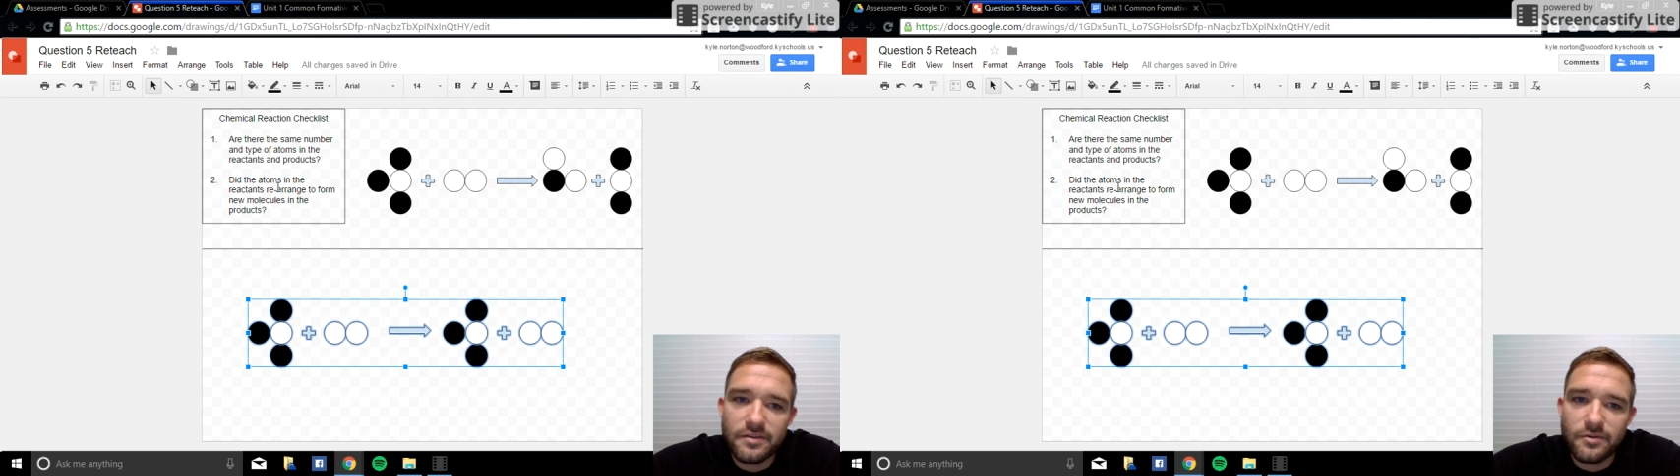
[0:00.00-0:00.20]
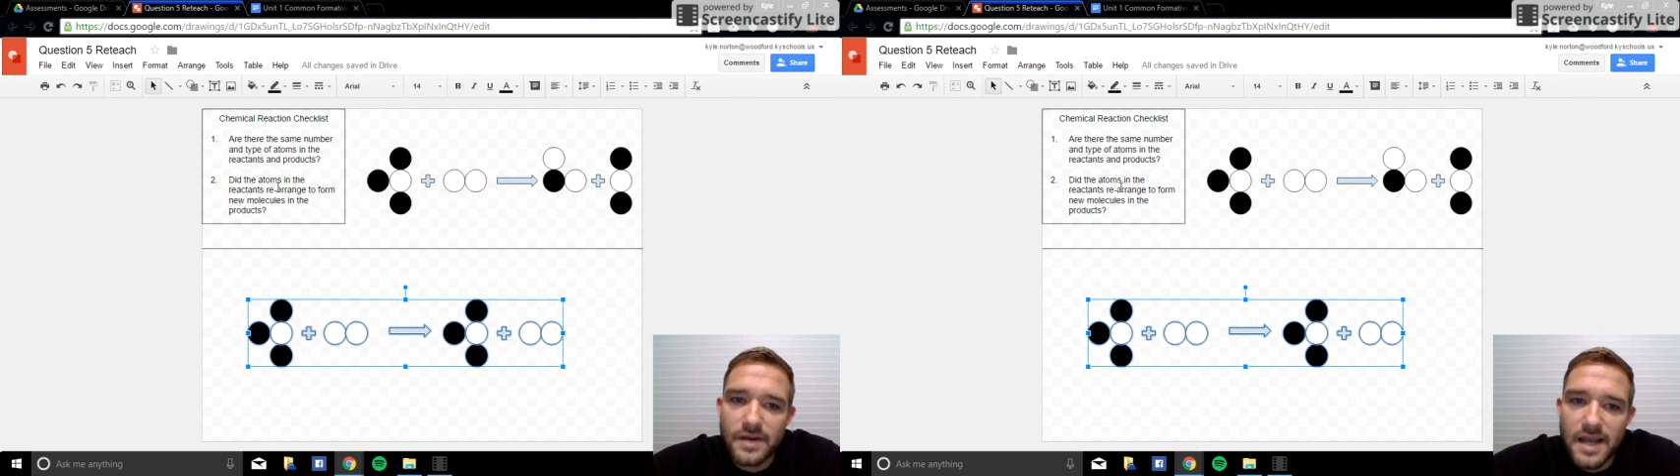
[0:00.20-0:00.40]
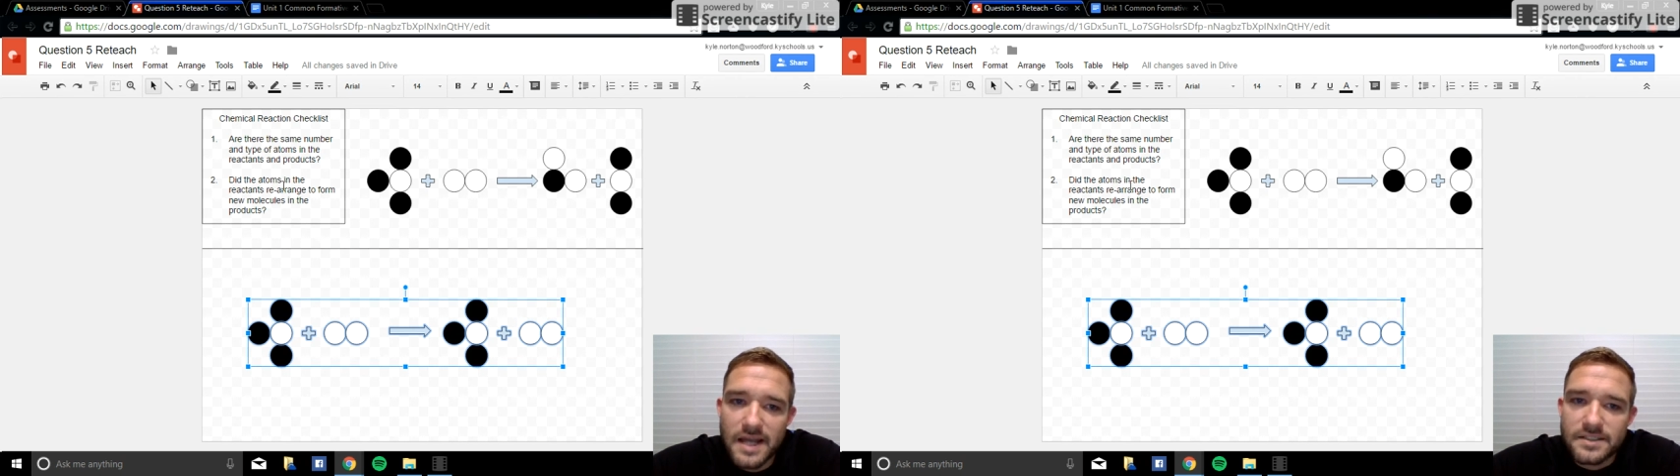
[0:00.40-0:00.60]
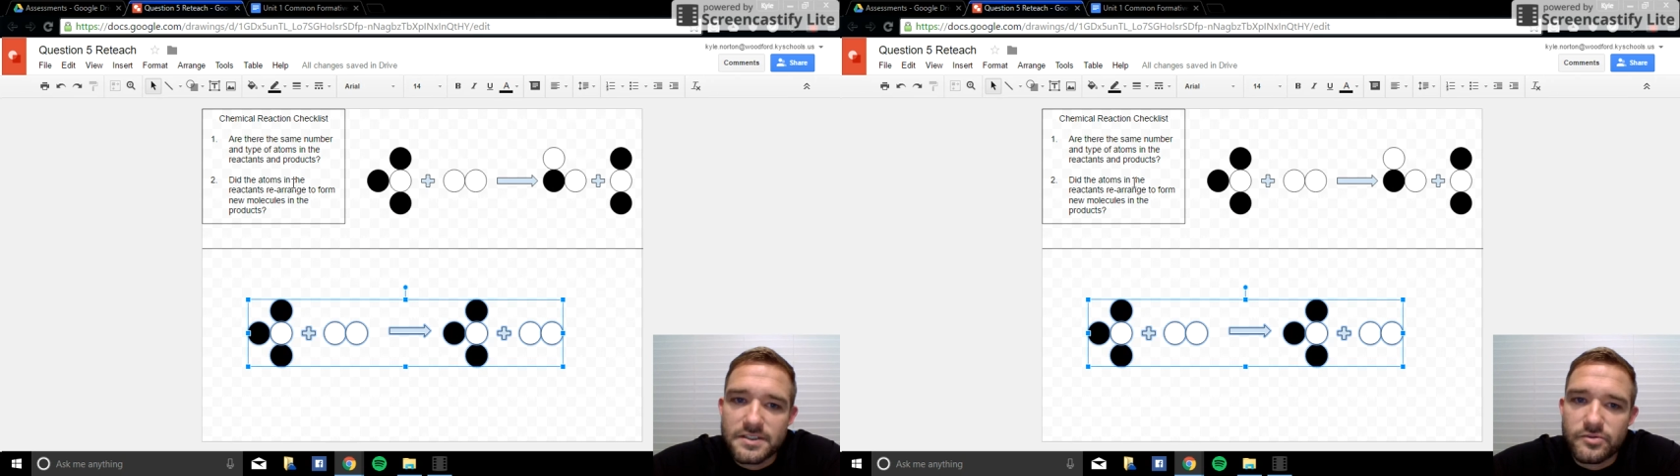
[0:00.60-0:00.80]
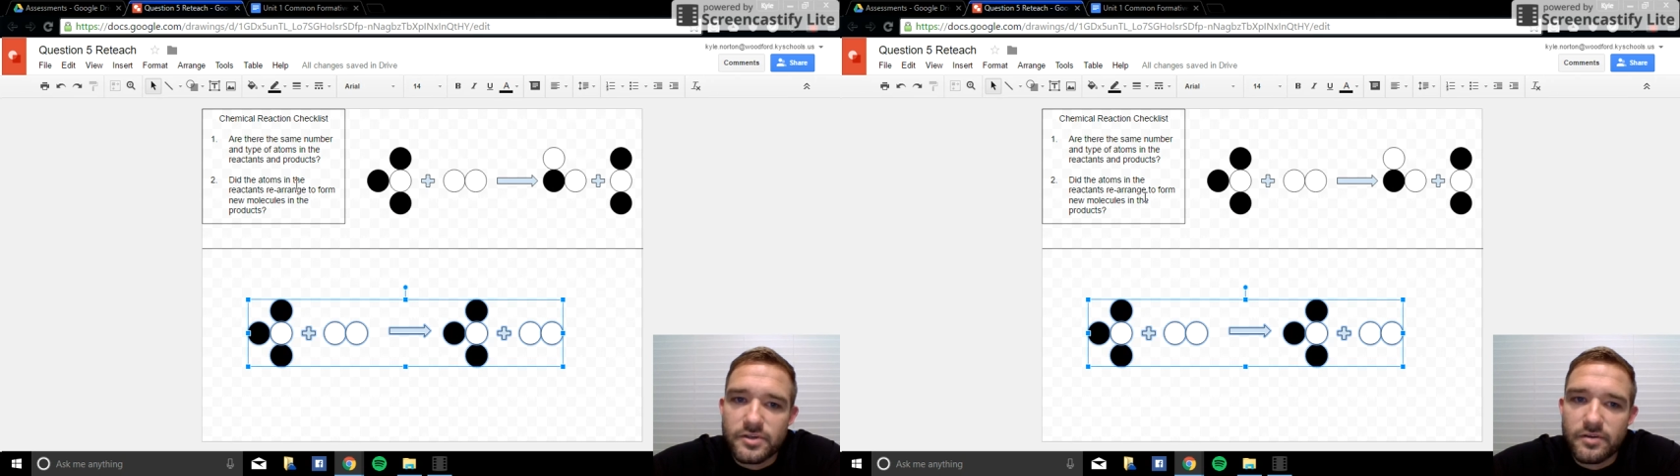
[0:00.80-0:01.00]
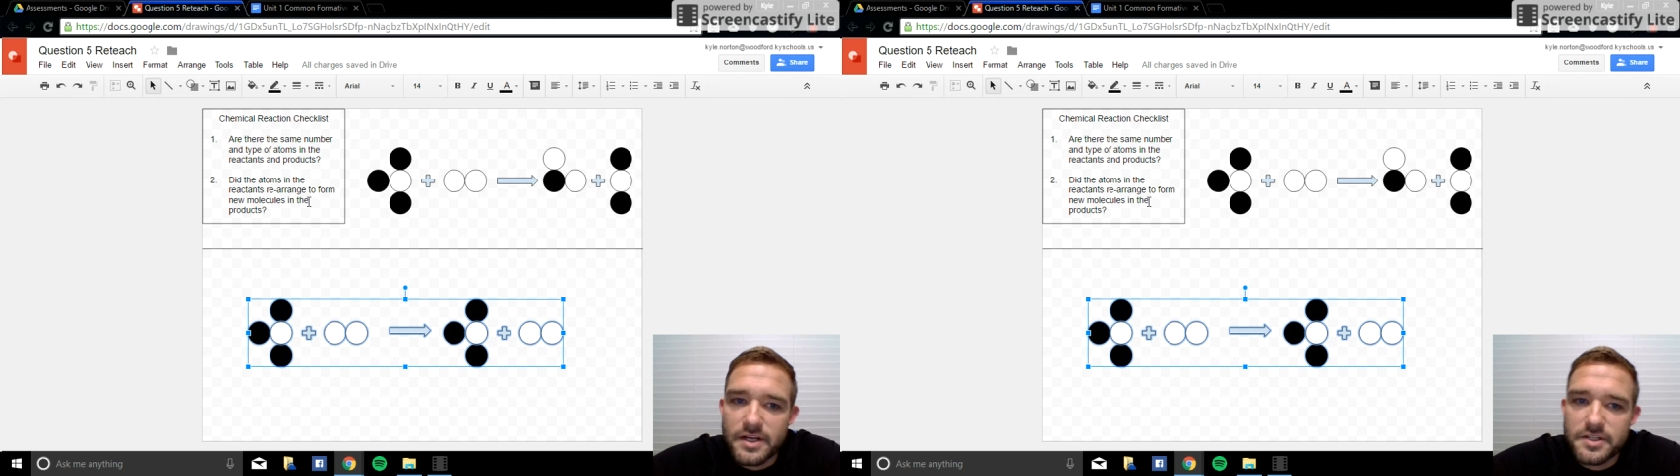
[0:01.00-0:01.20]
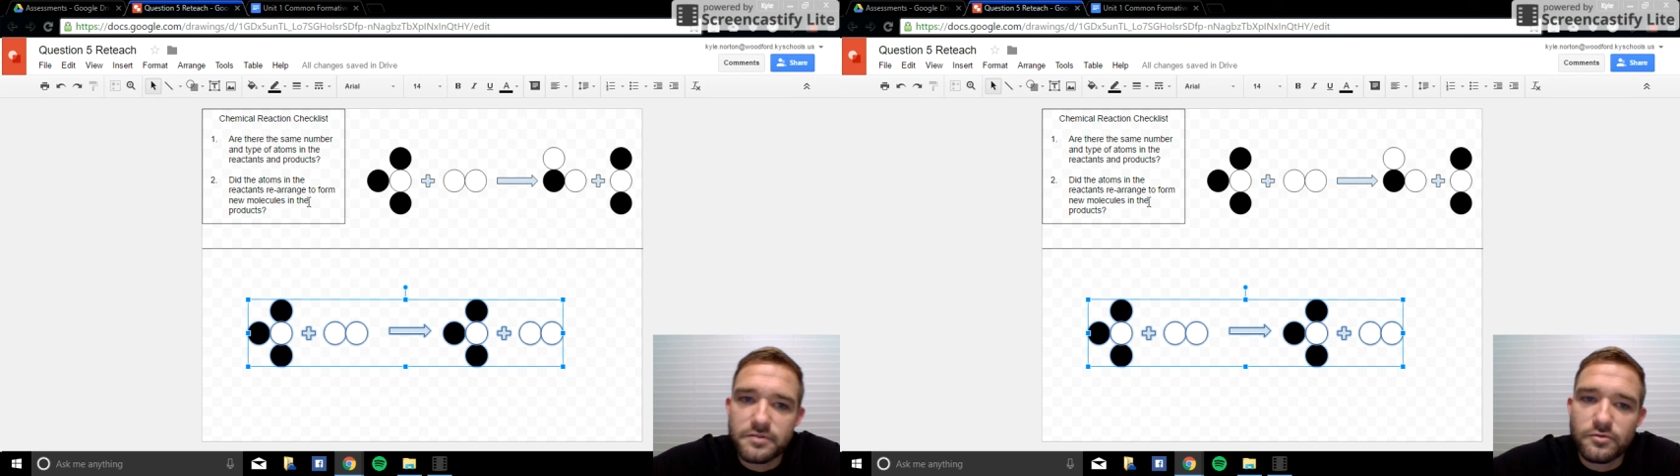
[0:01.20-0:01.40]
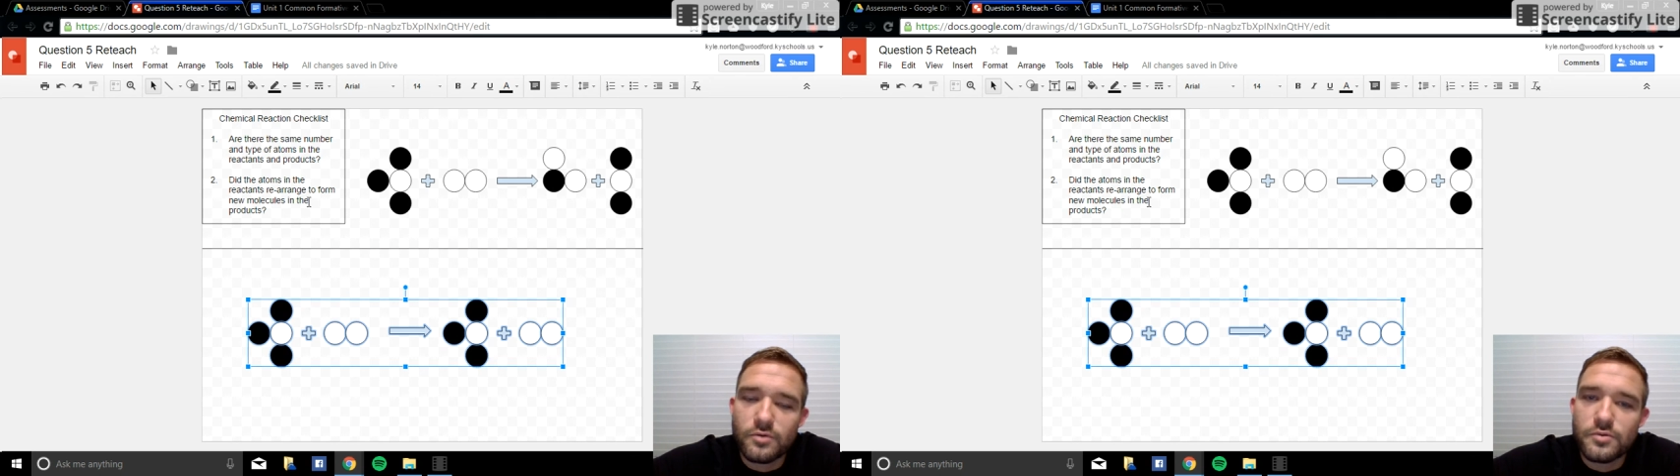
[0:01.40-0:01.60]
the reactants rearrange
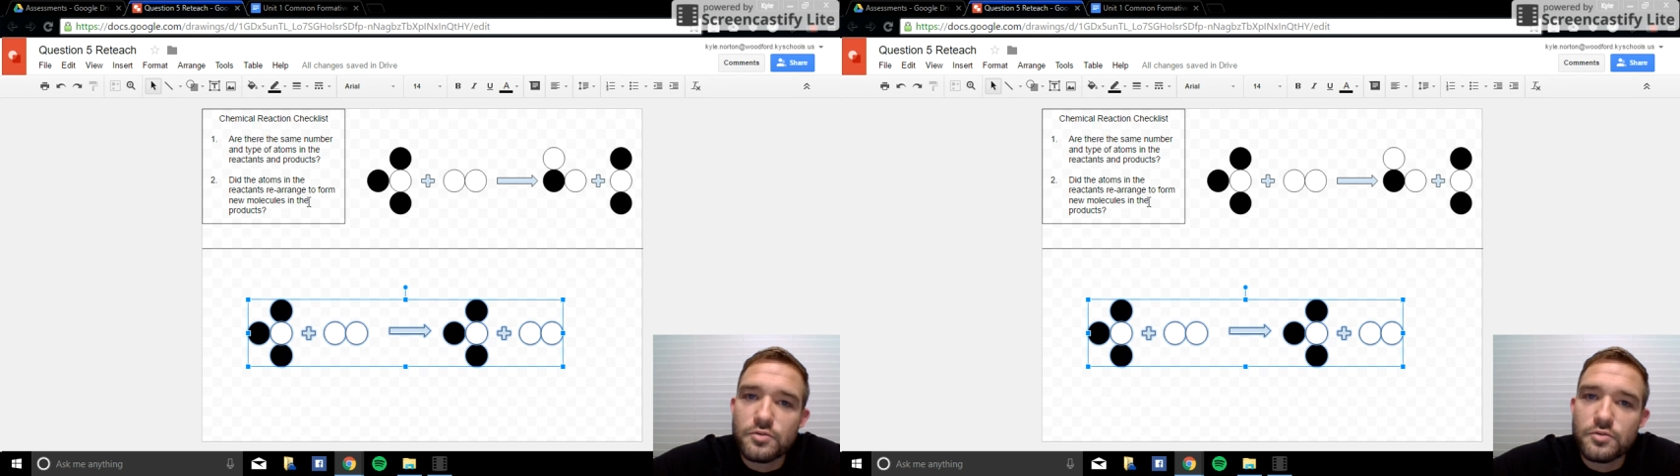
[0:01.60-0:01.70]
to form